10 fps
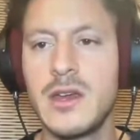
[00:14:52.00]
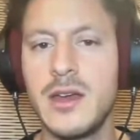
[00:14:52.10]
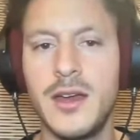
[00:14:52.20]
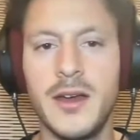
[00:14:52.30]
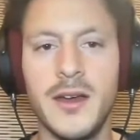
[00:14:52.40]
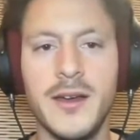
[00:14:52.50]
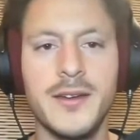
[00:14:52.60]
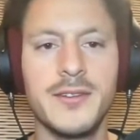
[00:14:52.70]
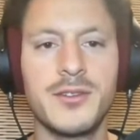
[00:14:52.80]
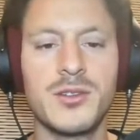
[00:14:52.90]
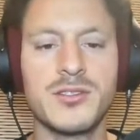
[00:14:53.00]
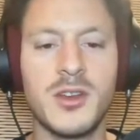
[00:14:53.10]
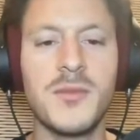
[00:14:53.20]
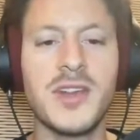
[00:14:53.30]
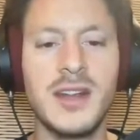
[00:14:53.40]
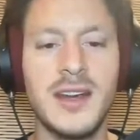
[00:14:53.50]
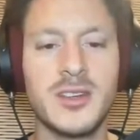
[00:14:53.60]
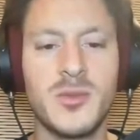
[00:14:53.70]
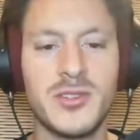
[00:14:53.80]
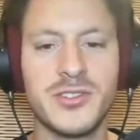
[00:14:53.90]
And something I liked
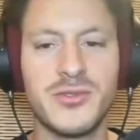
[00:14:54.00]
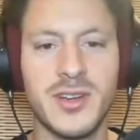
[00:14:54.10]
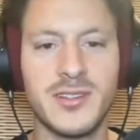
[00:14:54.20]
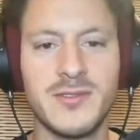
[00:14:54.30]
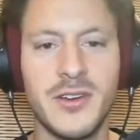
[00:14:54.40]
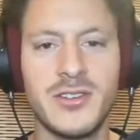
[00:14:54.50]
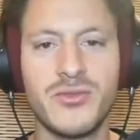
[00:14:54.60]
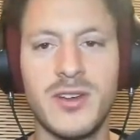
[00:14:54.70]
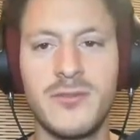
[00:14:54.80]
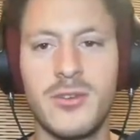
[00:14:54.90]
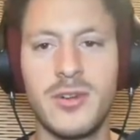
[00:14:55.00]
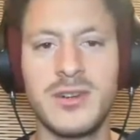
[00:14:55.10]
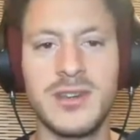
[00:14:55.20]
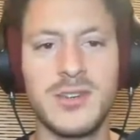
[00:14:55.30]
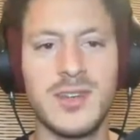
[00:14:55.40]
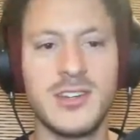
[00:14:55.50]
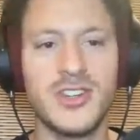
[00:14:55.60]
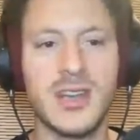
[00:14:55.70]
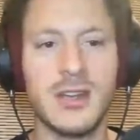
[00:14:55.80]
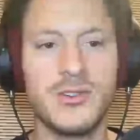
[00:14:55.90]
about this track, it's very straightforward that you can
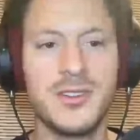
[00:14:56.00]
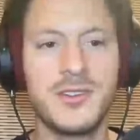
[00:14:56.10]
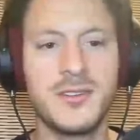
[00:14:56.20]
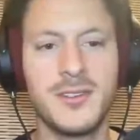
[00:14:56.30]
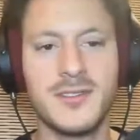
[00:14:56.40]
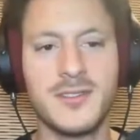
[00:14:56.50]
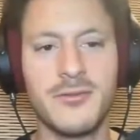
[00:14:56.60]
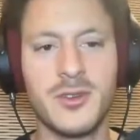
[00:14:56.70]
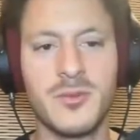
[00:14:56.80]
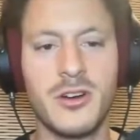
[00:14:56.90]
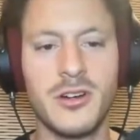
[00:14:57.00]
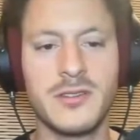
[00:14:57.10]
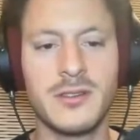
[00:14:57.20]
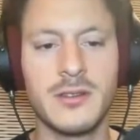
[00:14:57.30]
check out these different parts